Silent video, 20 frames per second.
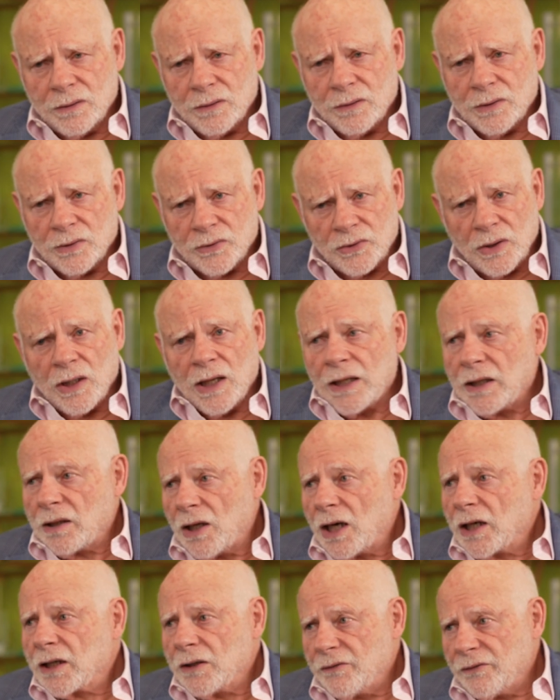There's a lot of
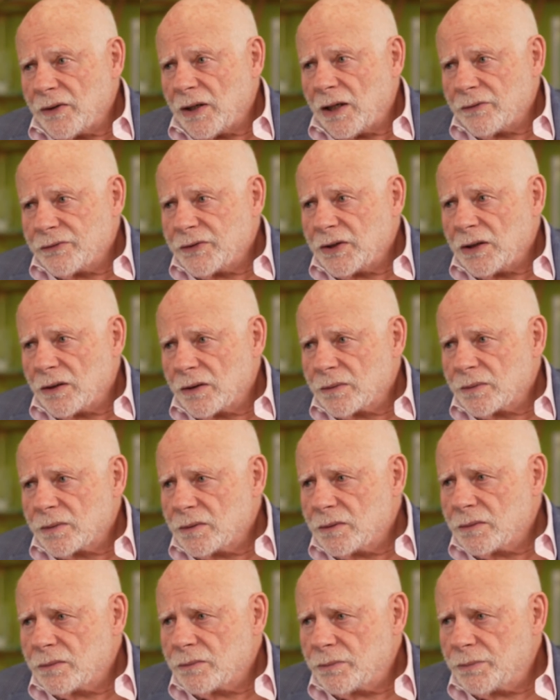luck involved here
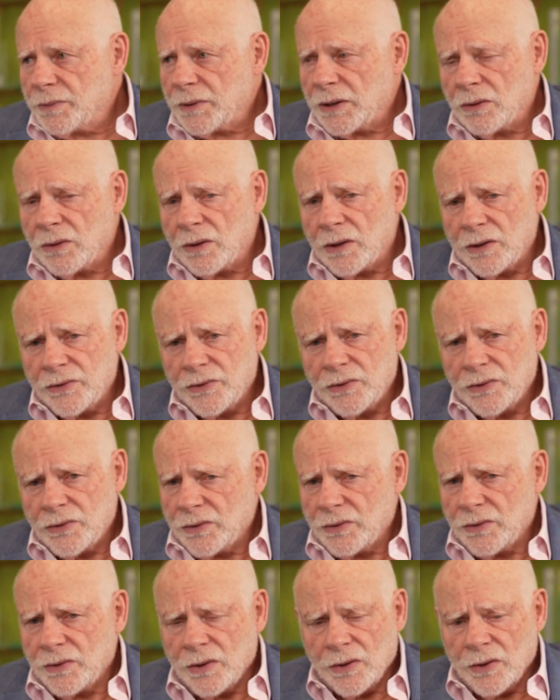
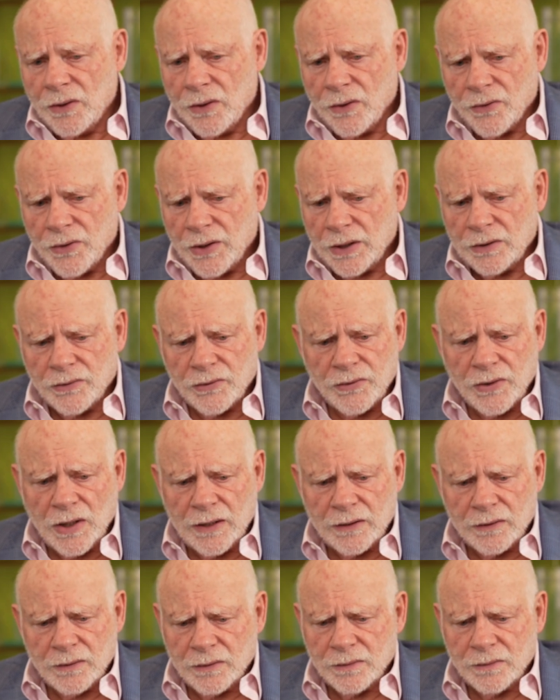because things
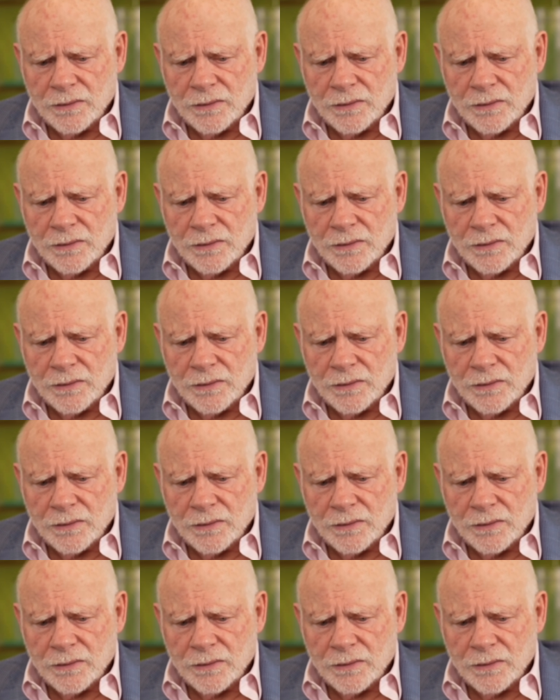that